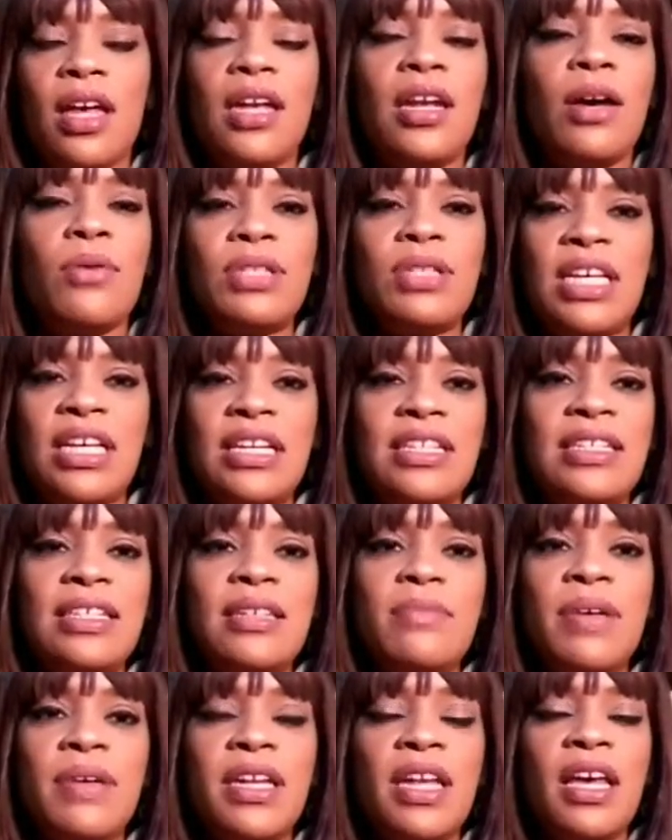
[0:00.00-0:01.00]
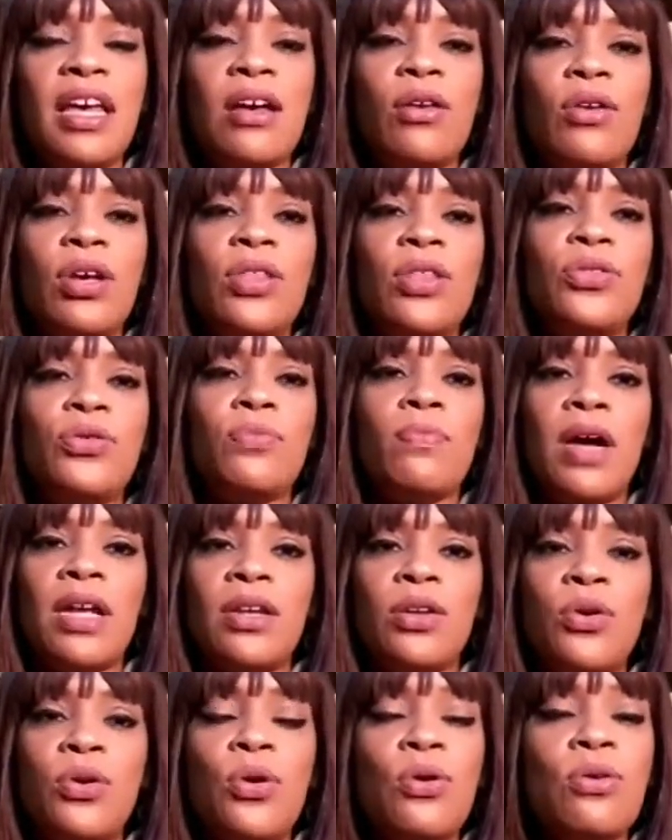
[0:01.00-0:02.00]
And I would take a deep inhale in through
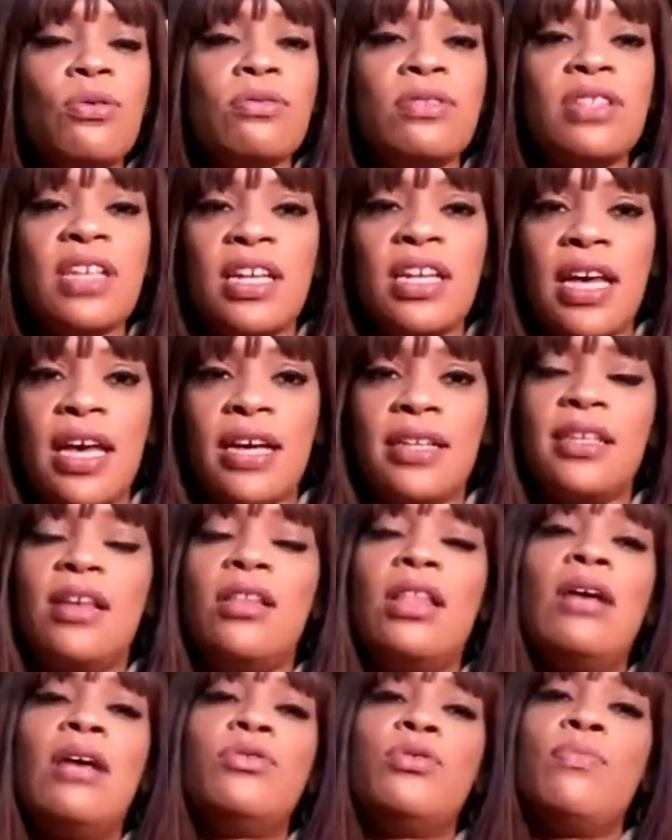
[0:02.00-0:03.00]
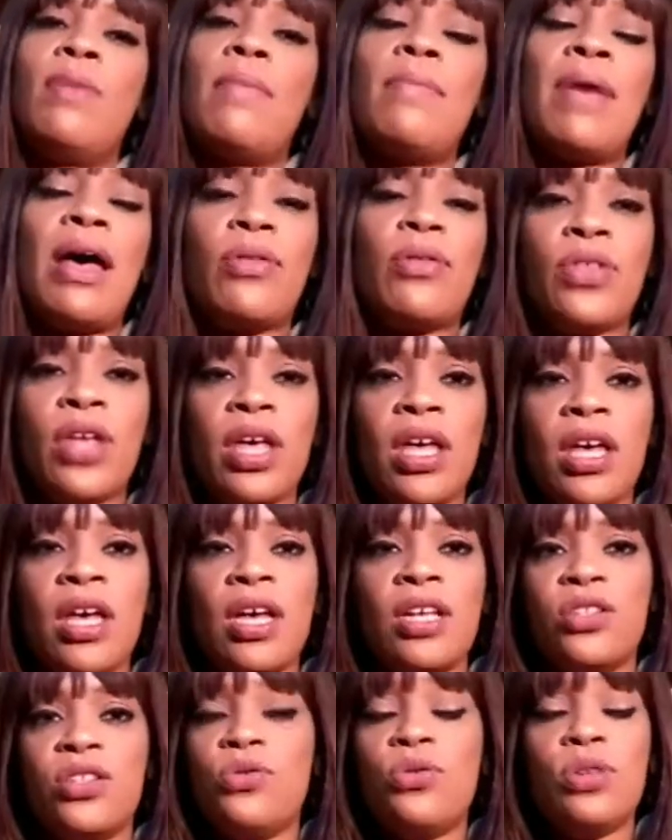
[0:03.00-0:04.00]
my nose and exhale out through my mouth.
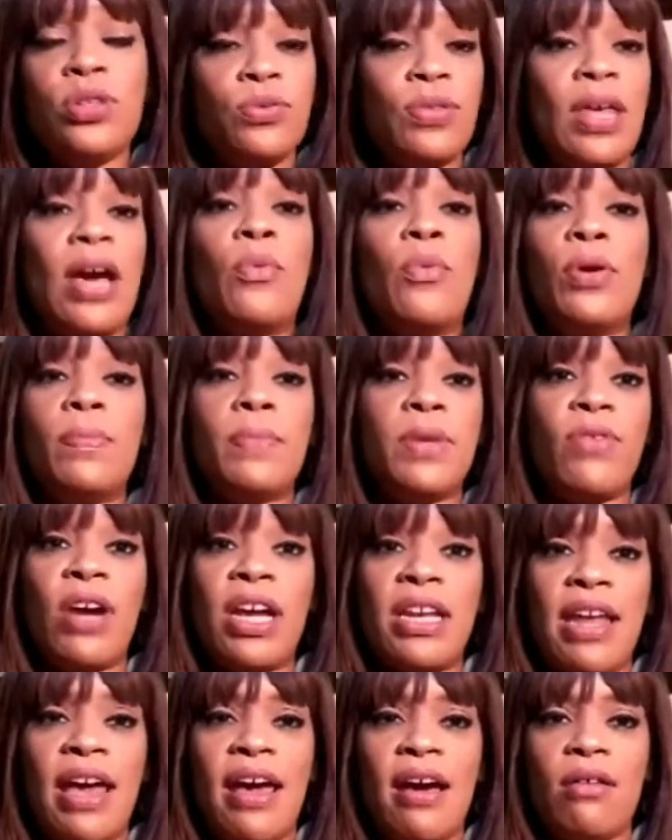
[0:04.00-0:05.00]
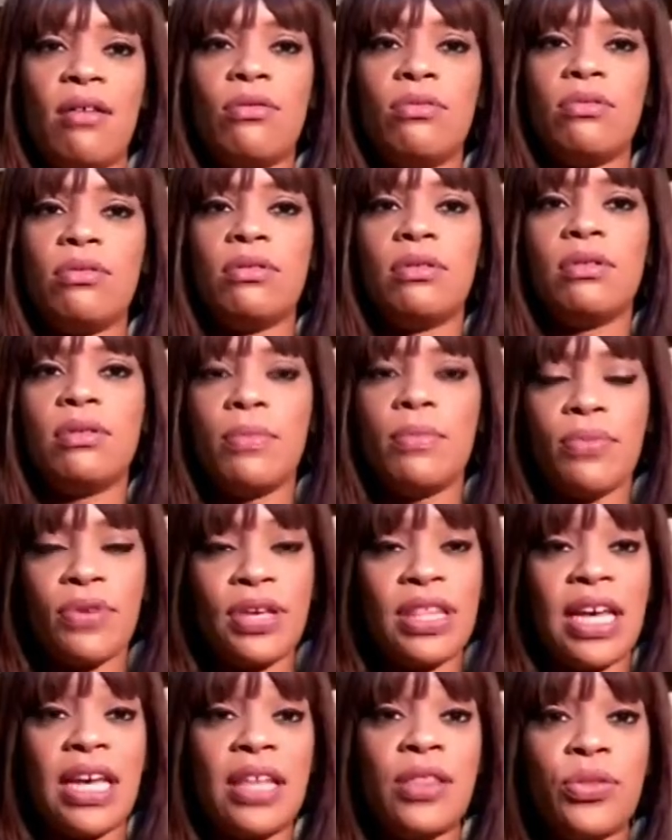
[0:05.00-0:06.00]
So you can do that with me right now.
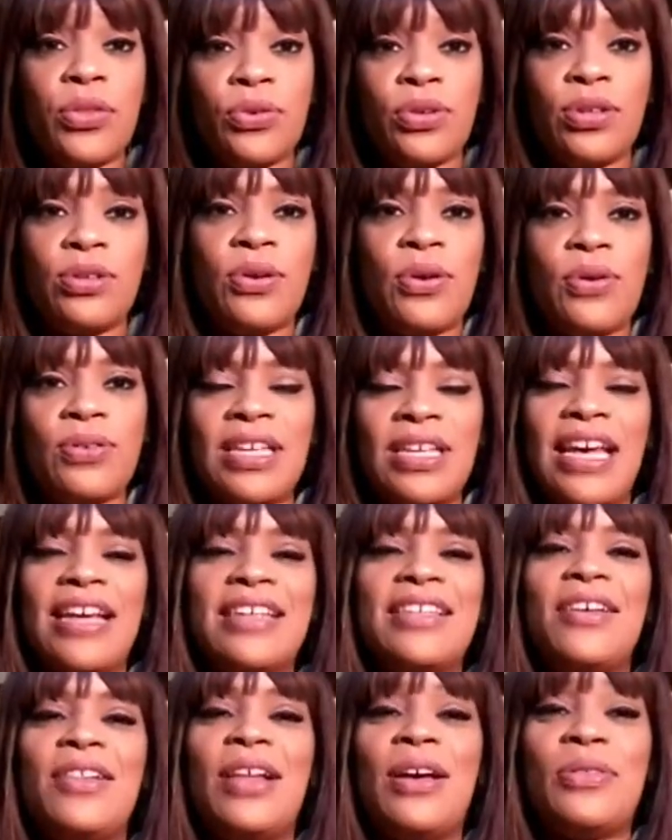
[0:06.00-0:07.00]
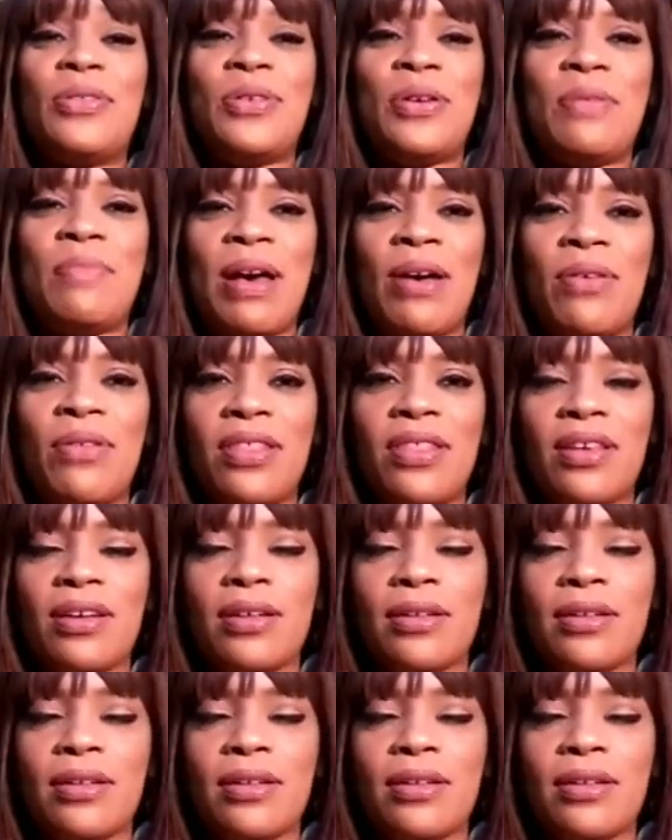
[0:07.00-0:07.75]
Breathe in through your nose, exhale out through your mouth.